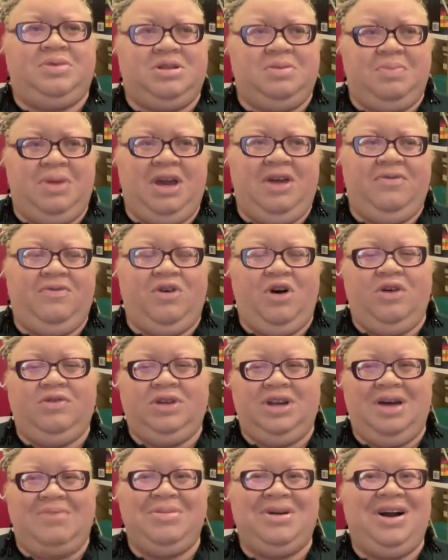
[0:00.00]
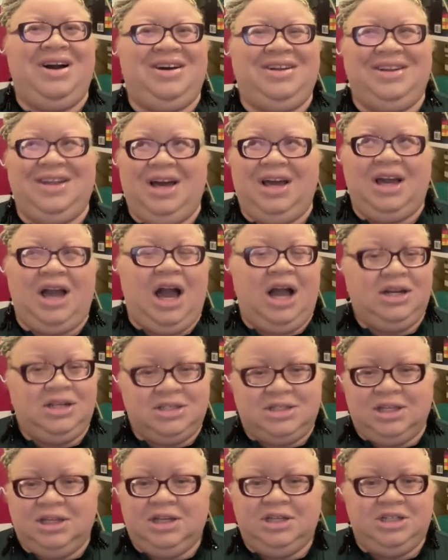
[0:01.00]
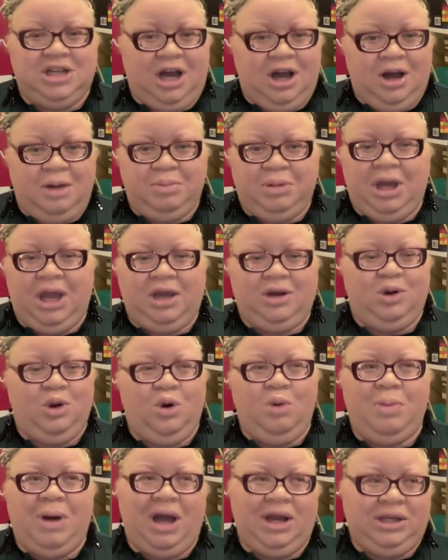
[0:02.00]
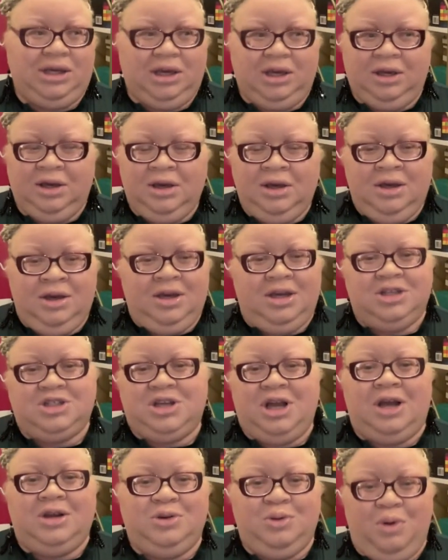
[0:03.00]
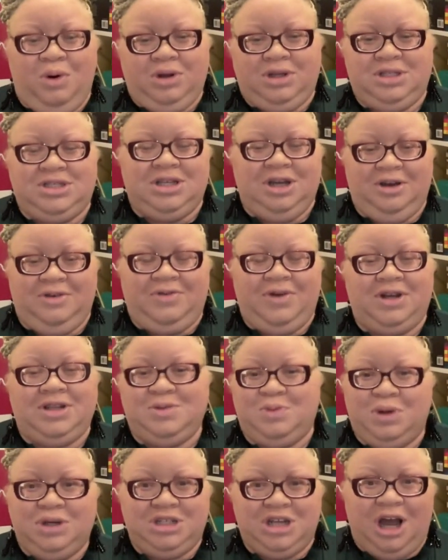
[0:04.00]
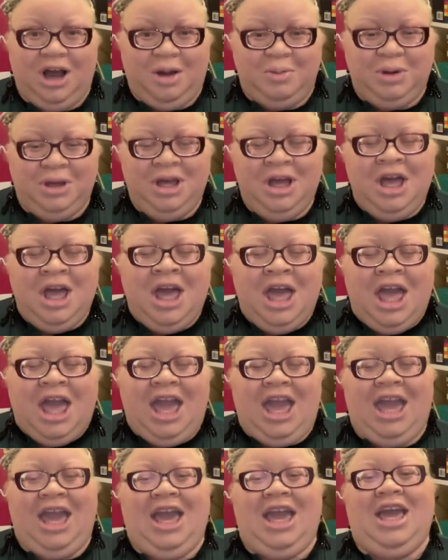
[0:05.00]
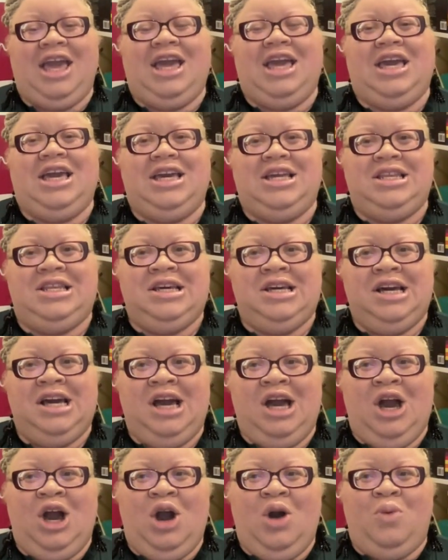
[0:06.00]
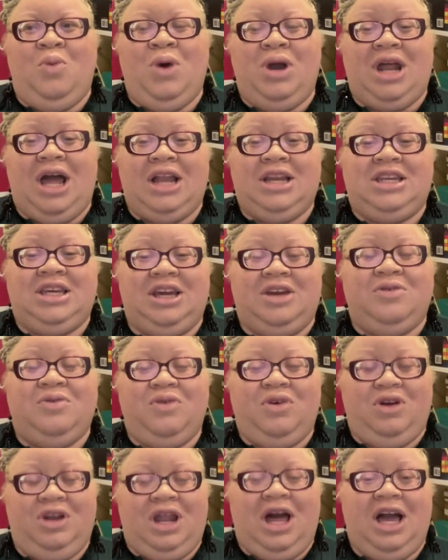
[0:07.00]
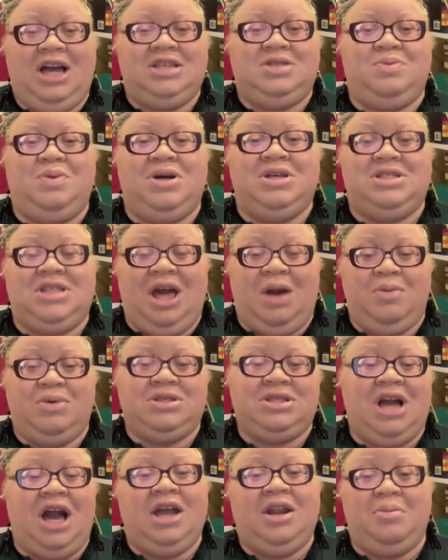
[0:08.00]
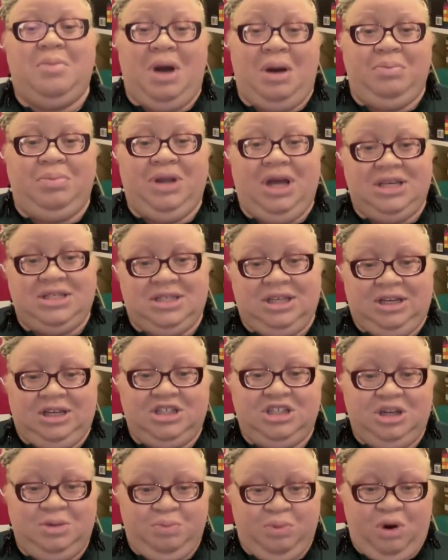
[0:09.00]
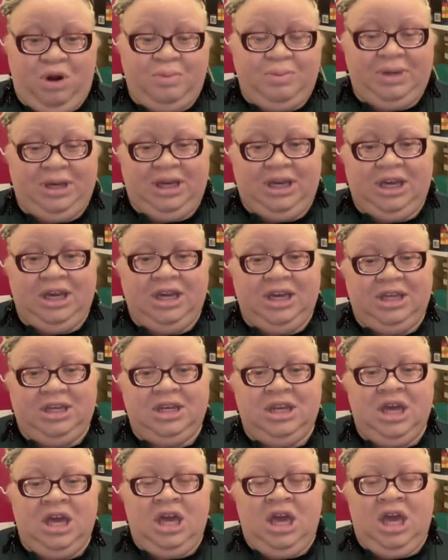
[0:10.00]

be involved, and I'm kind of like, I just need a job. Like nobody is trying to do all this stuff. I just want a job. And what I didn't realize was that was kind of my blessing. She brought me in,